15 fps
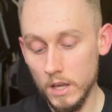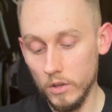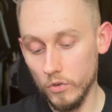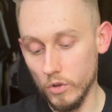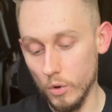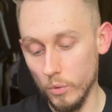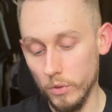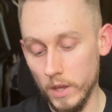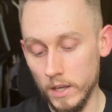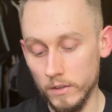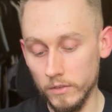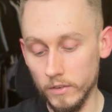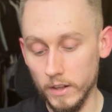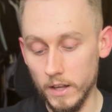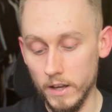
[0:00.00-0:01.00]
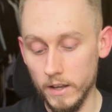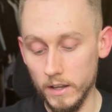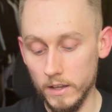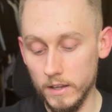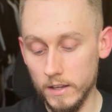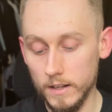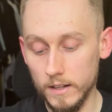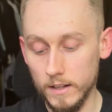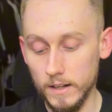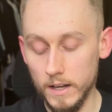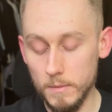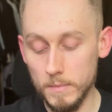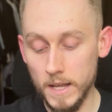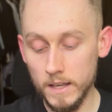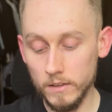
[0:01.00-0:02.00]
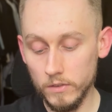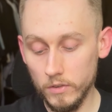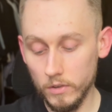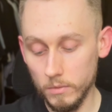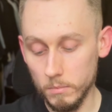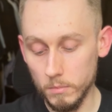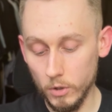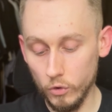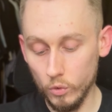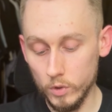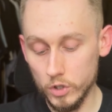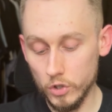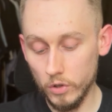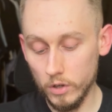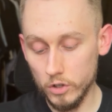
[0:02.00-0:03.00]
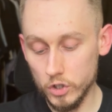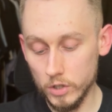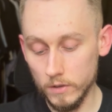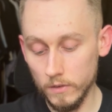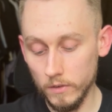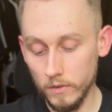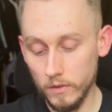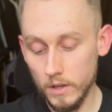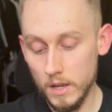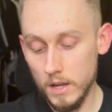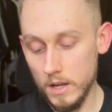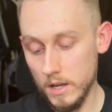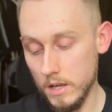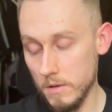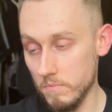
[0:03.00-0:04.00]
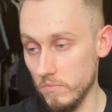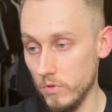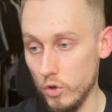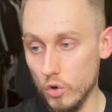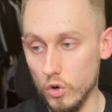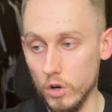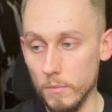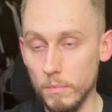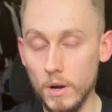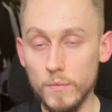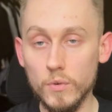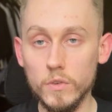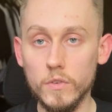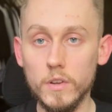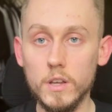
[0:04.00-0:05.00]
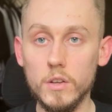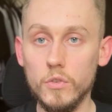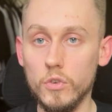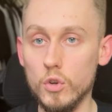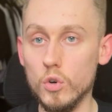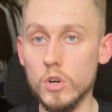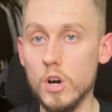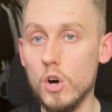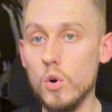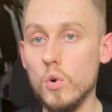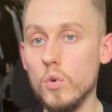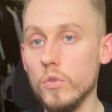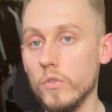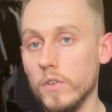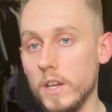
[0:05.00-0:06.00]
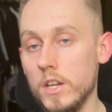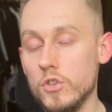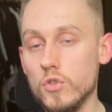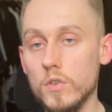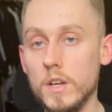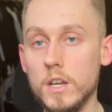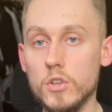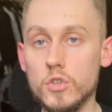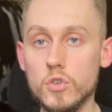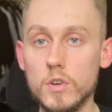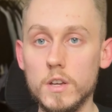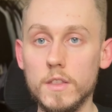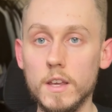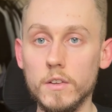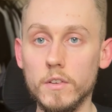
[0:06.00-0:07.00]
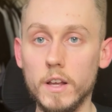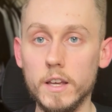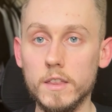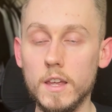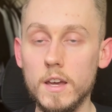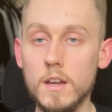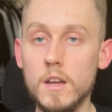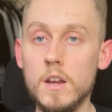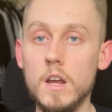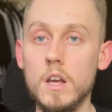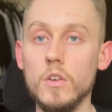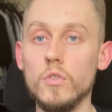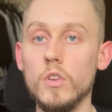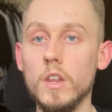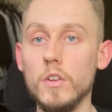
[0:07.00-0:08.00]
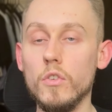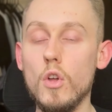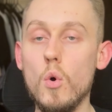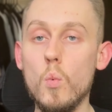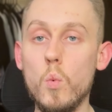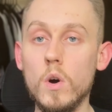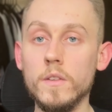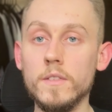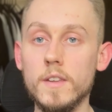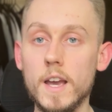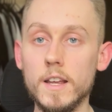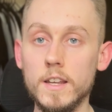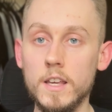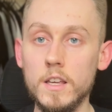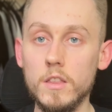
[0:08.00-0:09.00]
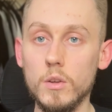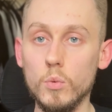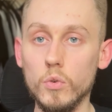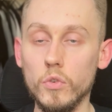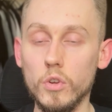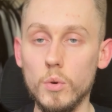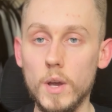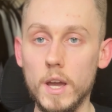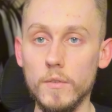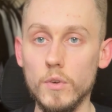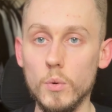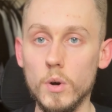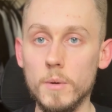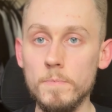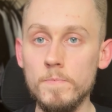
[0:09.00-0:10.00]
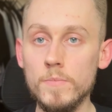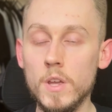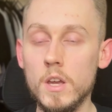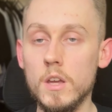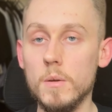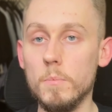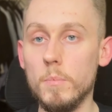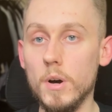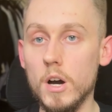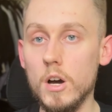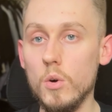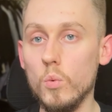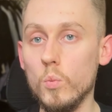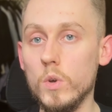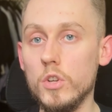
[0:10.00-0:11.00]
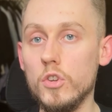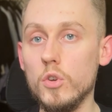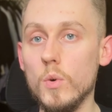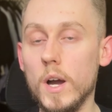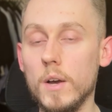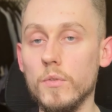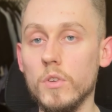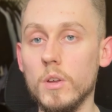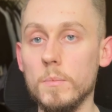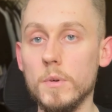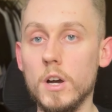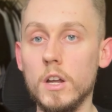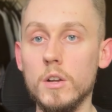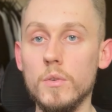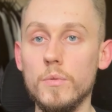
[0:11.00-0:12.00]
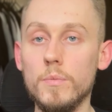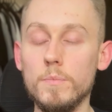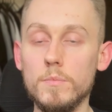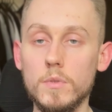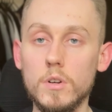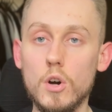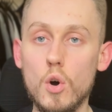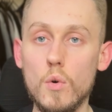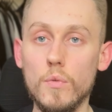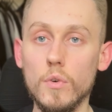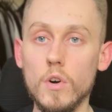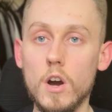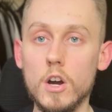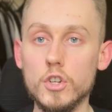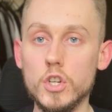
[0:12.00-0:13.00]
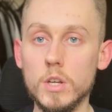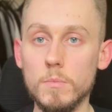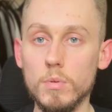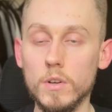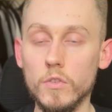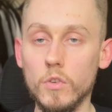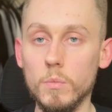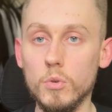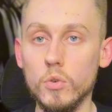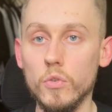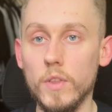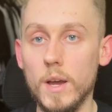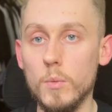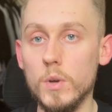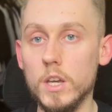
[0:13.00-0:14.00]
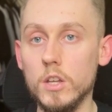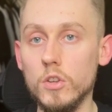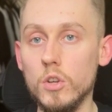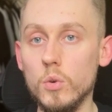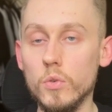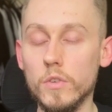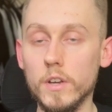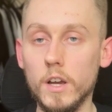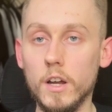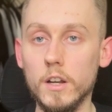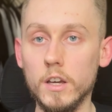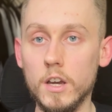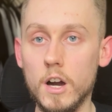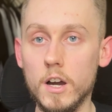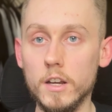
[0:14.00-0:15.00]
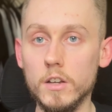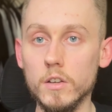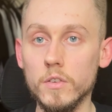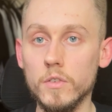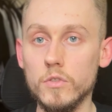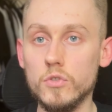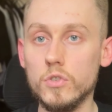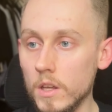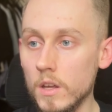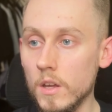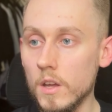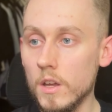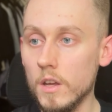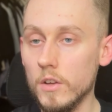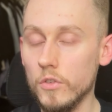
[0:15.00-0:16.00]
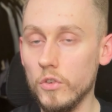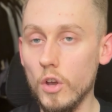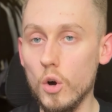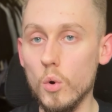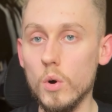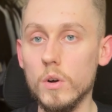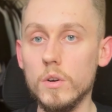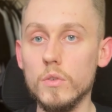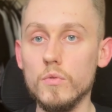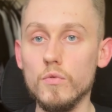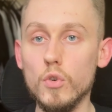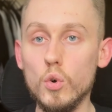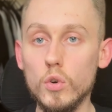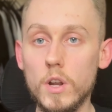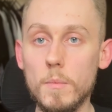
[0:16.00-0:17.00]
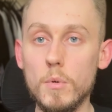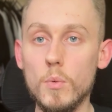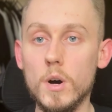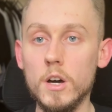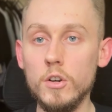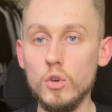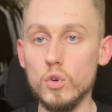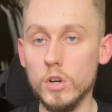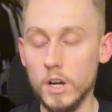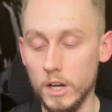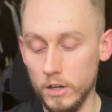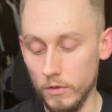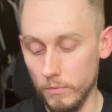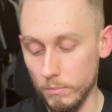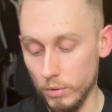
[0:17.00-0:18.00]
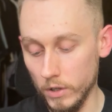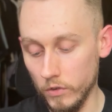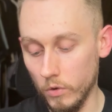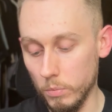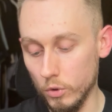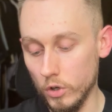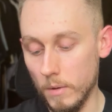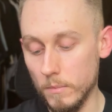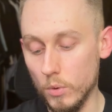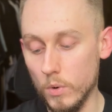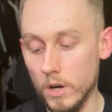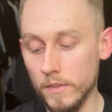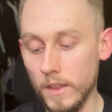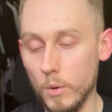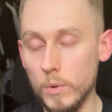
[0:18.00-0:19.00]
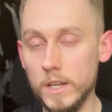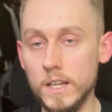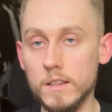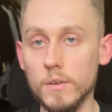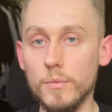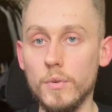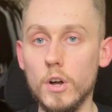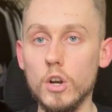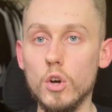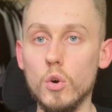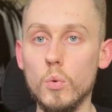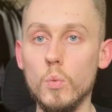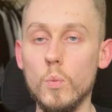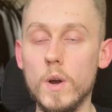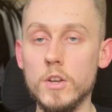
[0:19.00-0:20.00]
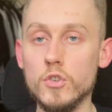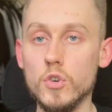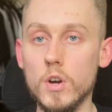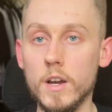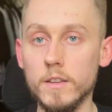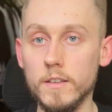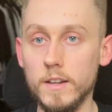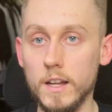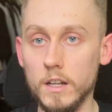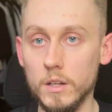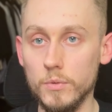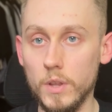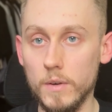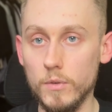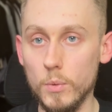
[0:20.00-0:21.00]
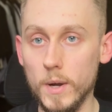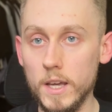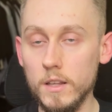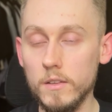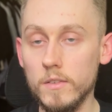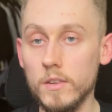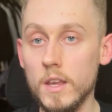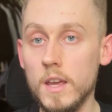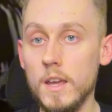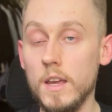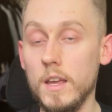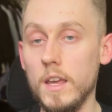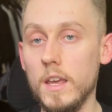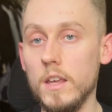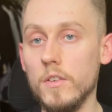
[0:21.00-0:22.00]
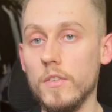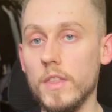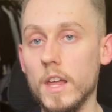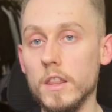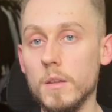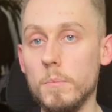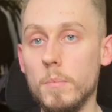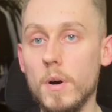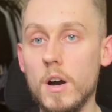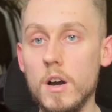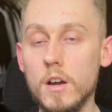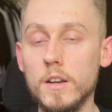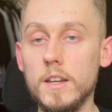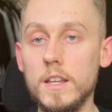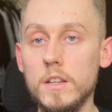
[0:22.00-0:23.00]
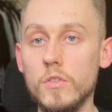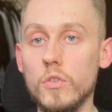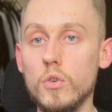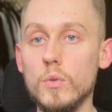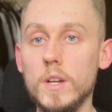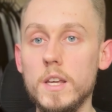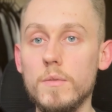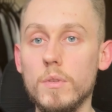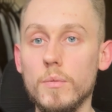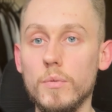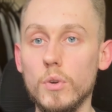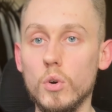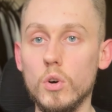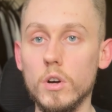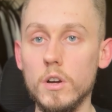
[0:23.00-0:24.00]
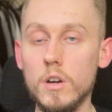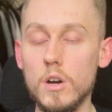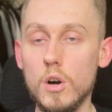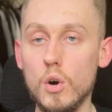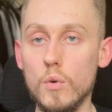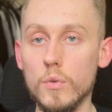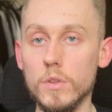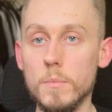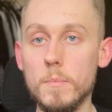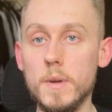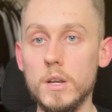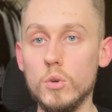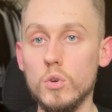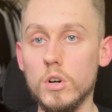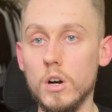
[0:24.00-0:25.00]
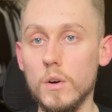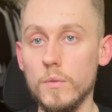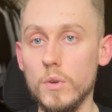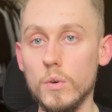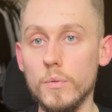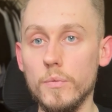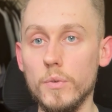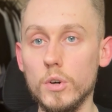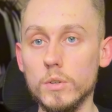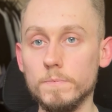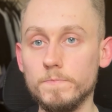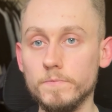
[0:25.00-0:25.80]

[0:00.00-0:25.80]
So things like limb lengths, muscle insertions, your preferences, your goals, injury history, things like that. So there's no one technique that will suit everyone, but we do have some kind of overarching principles that we can use to kind of guide us. So rule number one, or kind of principle number one that we need to follow when trying to deadlift heavy weights, is that the bar needs to leave the floor over the middle of your foot.